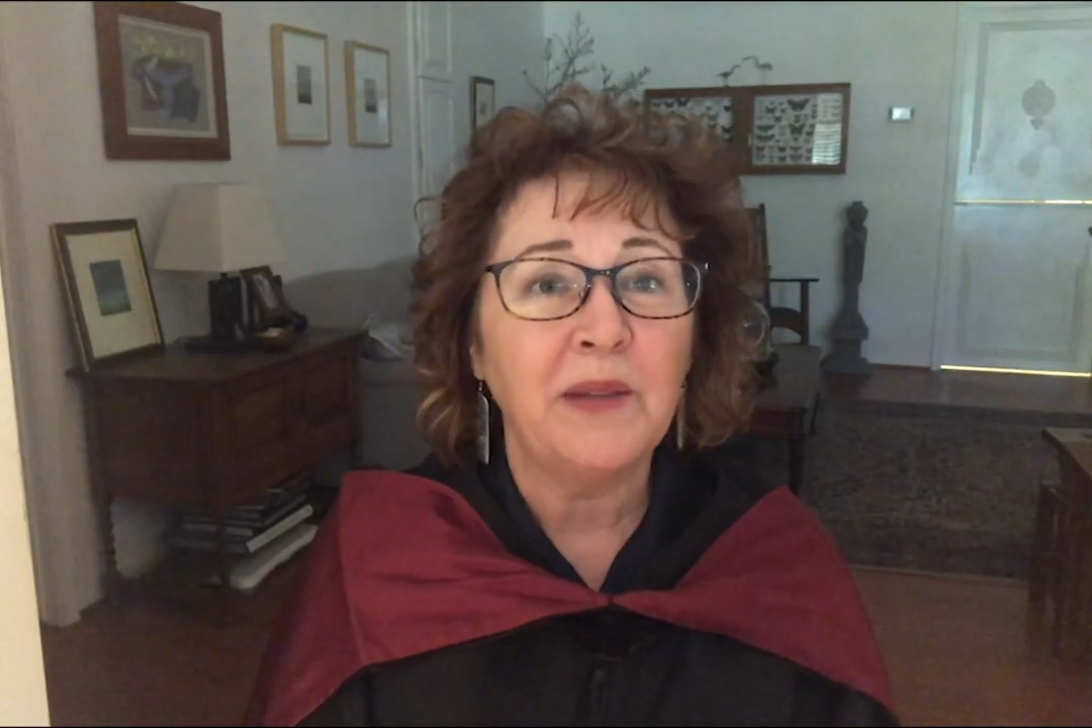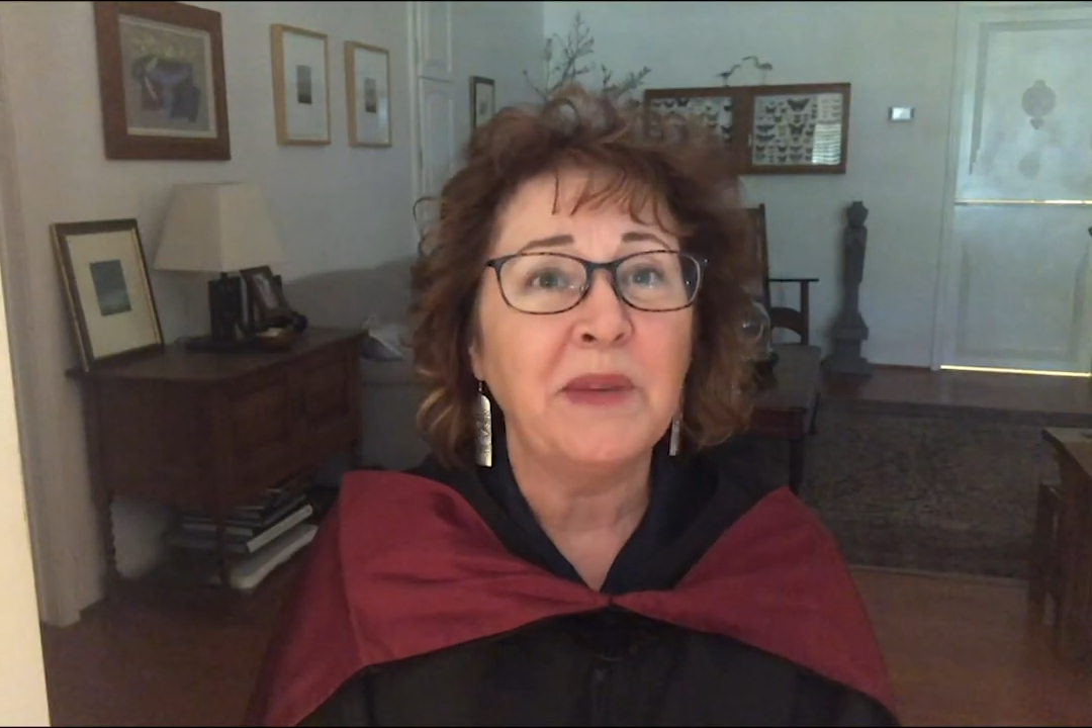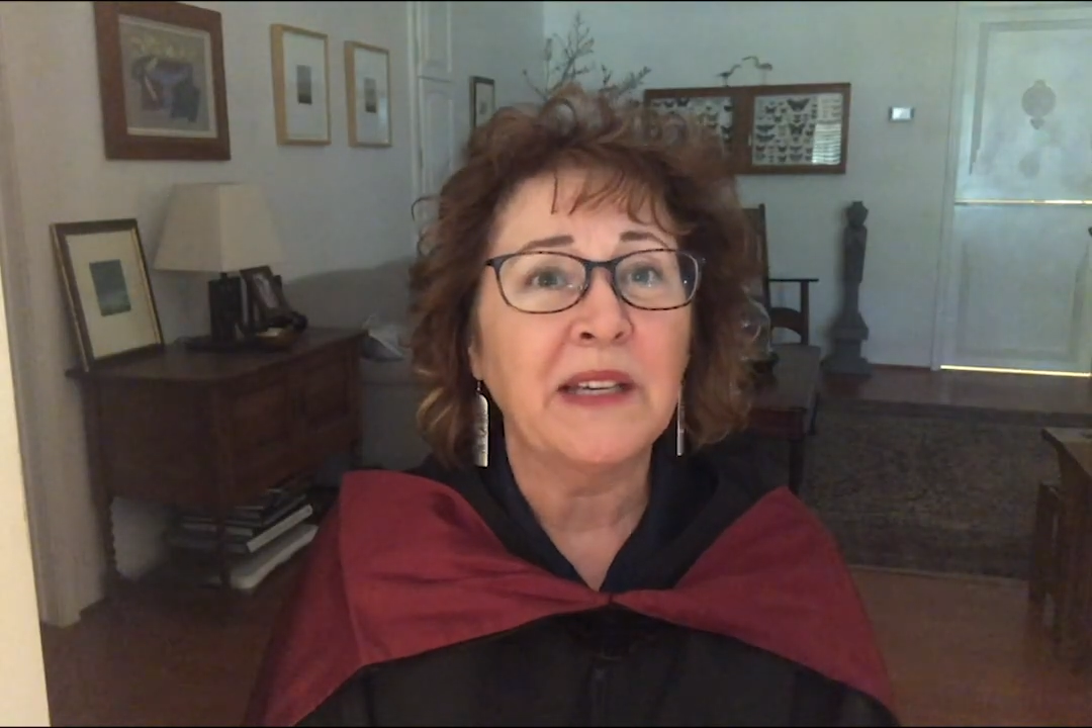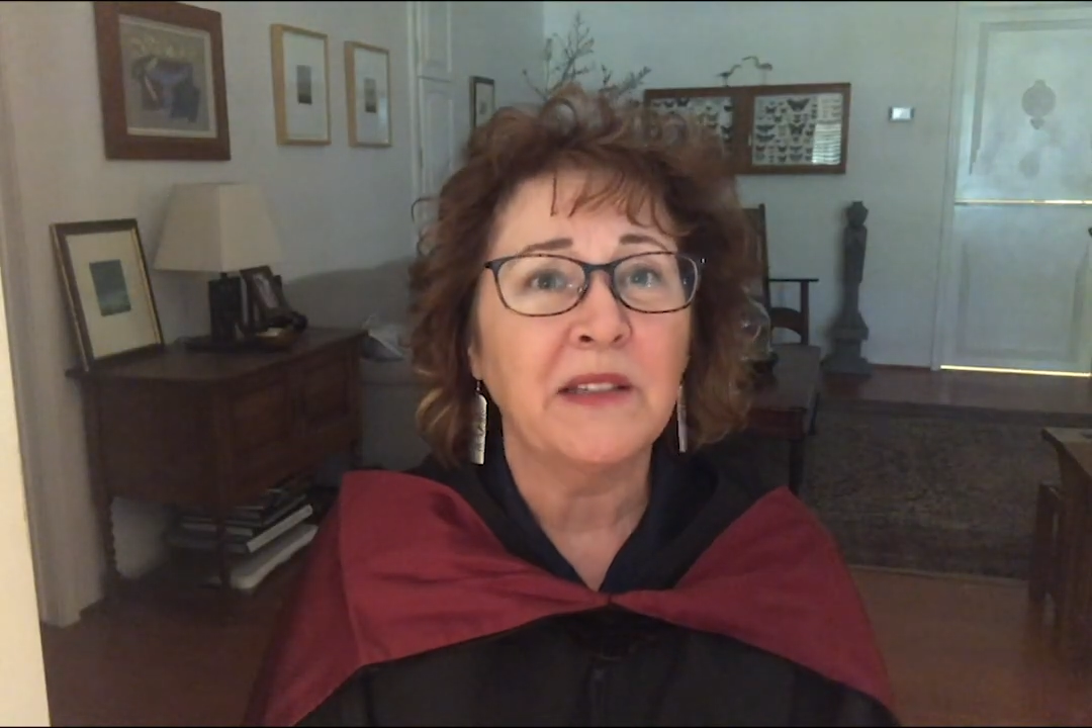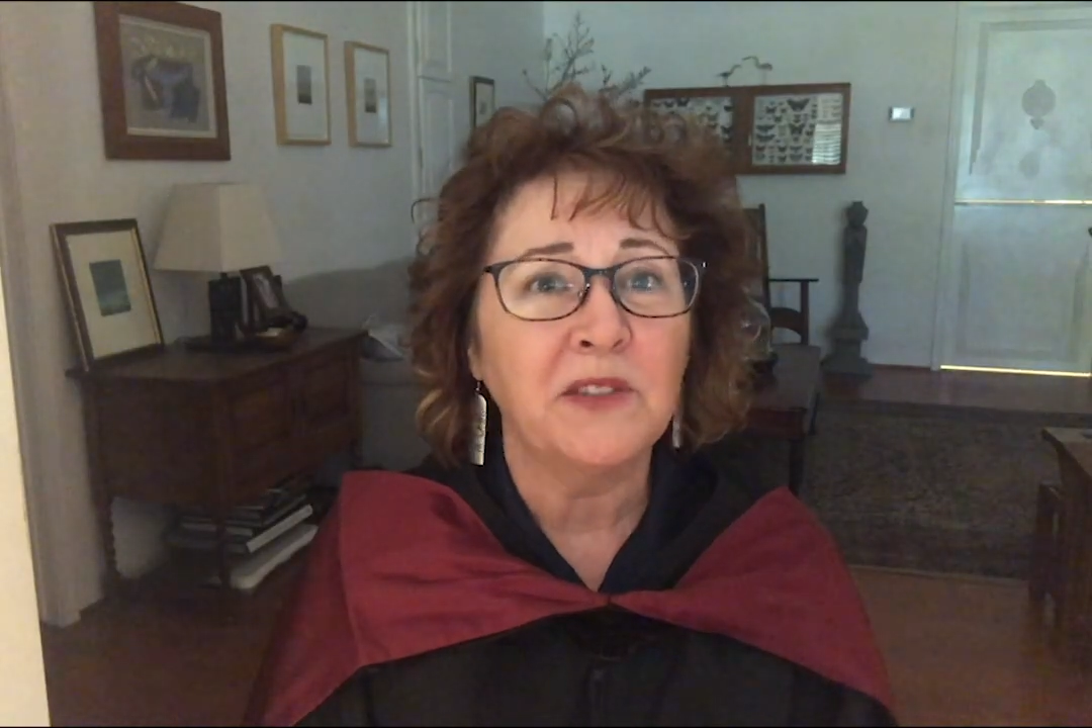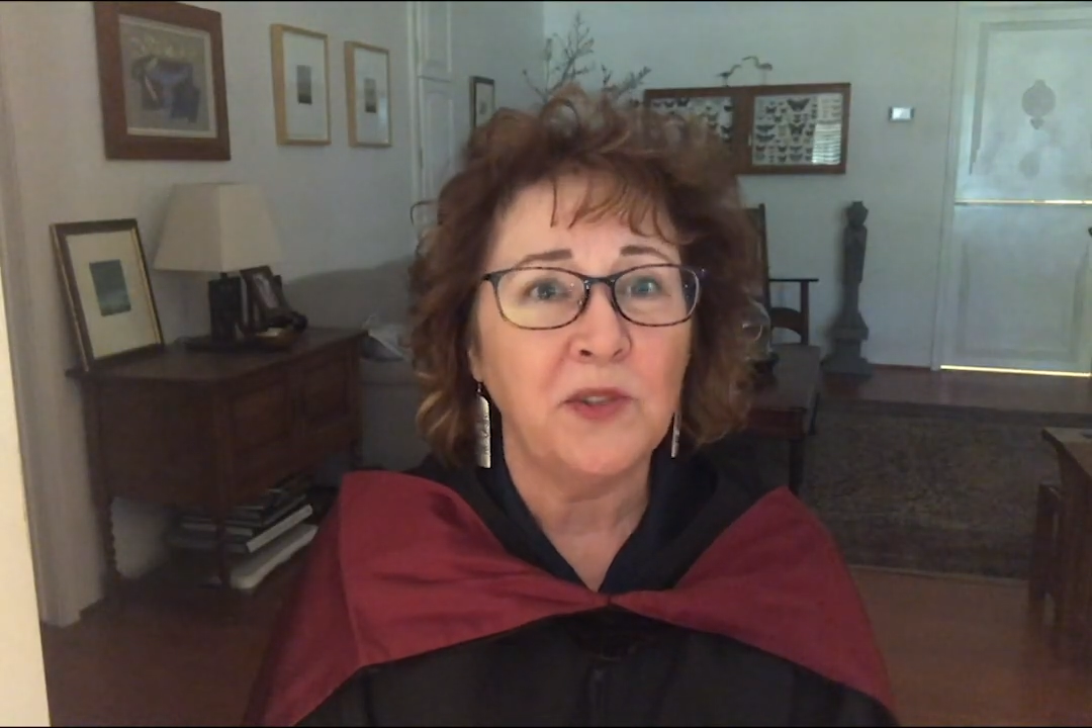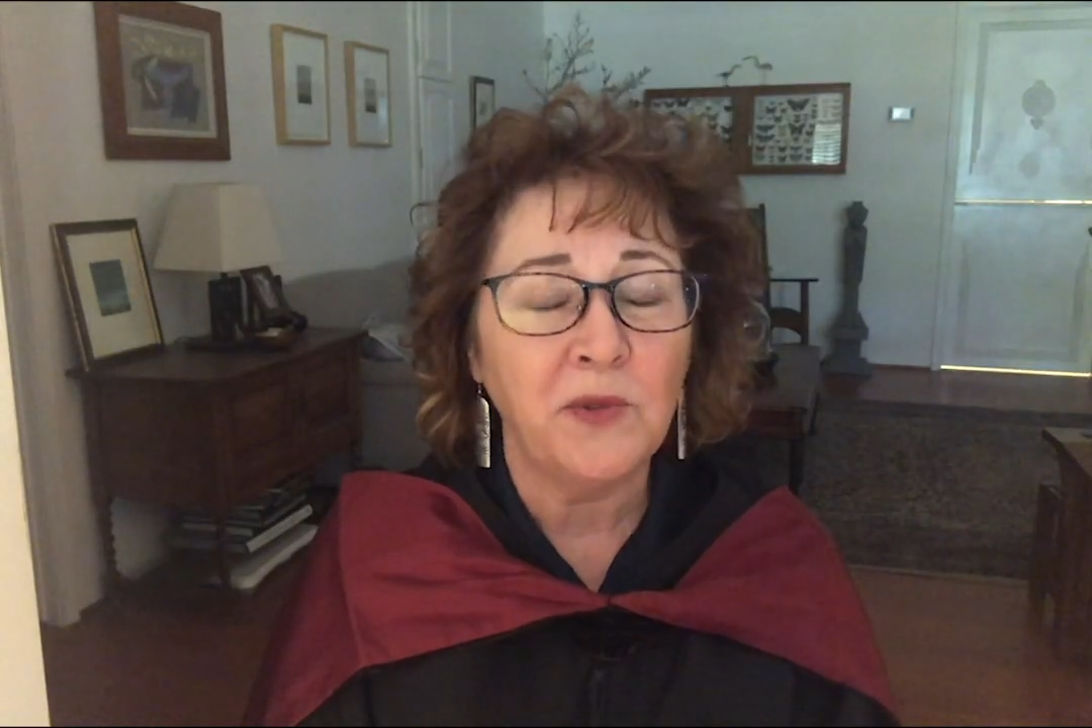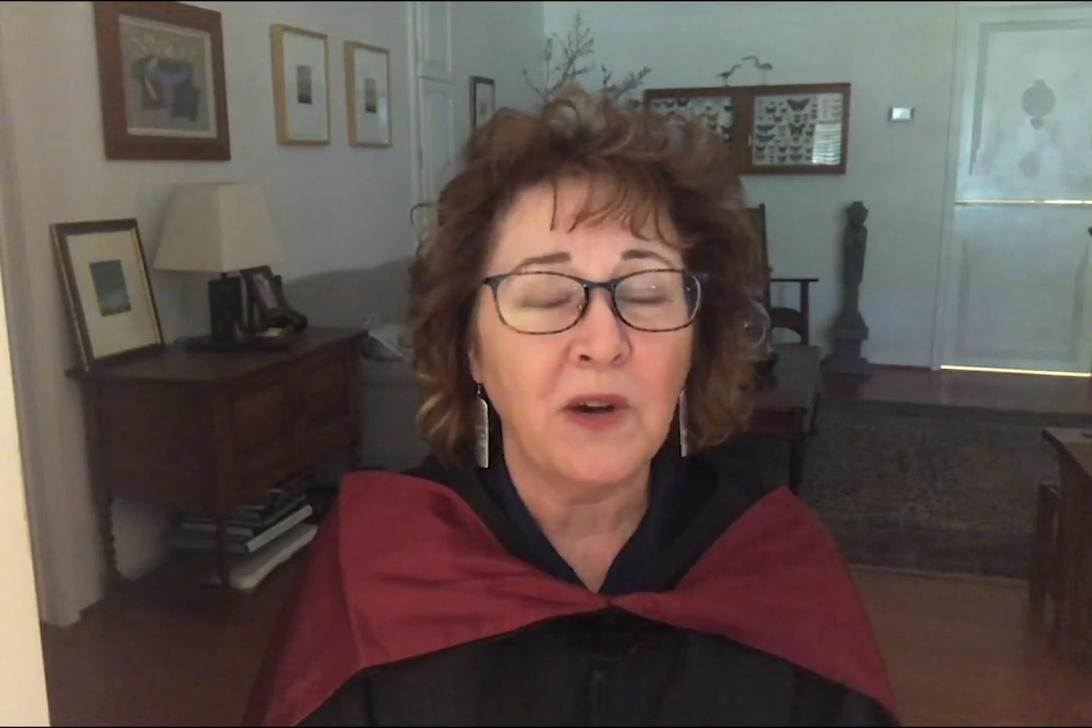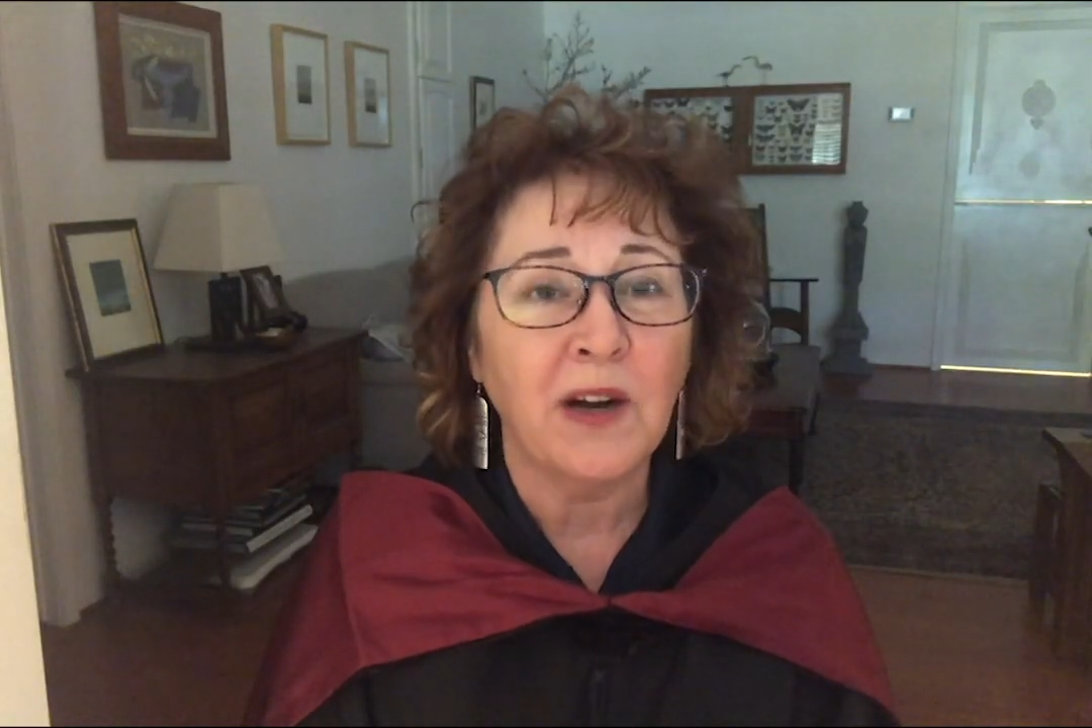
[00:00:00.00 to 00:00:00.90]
because you